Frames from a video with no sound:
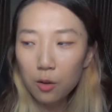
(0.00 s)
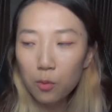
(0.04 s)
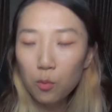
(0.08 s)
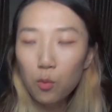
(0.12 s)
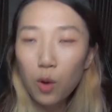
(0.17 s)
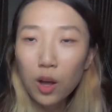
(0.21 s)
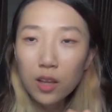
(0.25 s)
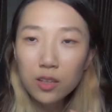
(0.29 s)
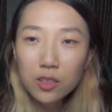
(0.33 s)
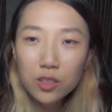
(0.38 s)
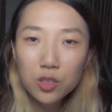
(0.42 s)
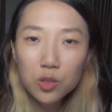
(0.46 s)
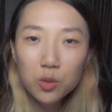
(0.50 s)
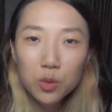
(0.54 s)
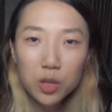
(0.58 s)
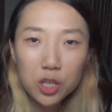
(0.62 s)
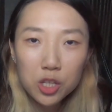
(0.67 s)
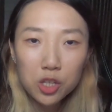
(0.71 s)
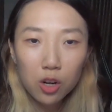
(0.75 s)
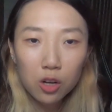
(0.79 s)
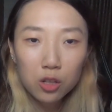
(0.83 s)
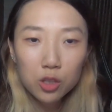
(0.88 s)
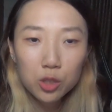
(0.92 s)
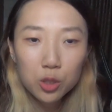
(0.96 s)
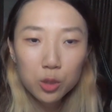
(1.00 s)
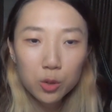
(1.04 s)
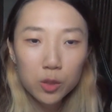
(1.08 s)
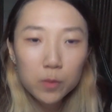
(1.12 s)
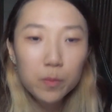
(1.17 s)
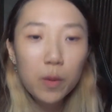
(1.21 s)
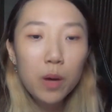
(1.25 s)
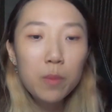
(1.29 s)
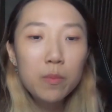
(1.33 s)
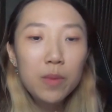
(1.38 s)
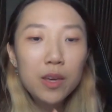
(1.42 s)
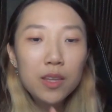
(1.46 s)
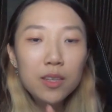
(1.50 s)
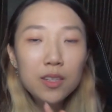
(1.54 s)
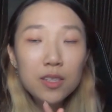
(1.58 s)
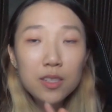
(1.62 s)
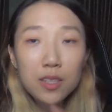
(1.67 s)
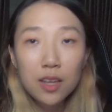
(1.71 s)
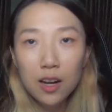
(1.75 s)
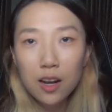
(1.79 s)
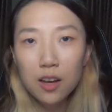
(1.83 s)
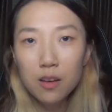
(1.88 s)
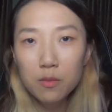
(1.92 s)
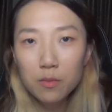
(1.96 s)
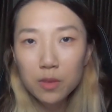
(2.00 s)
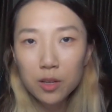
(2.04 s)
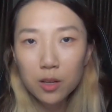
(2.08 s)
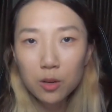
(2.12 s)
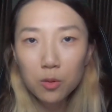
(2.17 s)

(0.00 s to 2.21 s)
one switch controls my main setup,